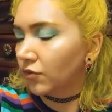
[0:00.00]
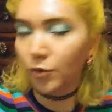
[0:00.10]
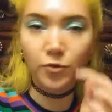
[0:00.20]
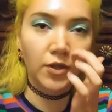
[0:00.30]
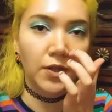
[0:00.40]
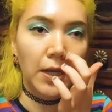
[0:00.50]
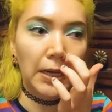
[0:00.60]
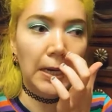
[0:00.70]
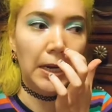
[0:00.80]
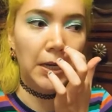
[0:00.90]
formula,
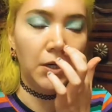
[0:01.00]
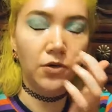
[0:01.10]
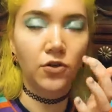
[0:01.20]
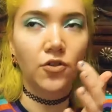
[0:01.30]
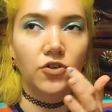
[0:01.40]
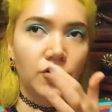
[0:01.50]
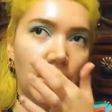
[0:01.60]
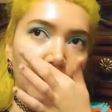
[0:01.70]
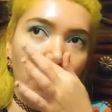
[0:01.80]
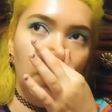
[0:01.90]
and another
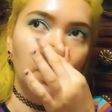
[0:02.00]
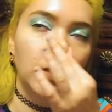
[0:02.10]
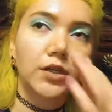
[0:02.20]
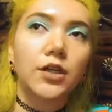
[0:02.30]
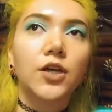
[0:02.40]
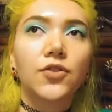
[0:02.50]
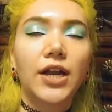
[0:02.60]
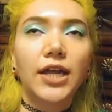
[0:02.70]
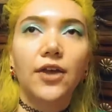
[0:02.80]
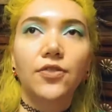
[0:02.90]
shadow
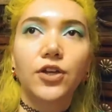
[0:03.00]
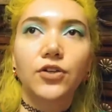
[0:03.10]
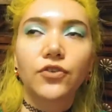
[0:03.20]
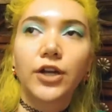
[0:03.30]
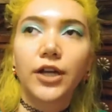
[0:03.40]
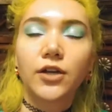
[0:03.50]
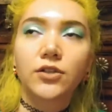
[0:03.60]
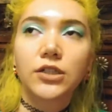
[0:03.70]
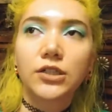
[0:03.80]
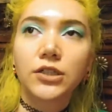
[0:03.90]
that I can't think of right
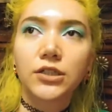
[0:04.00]
now.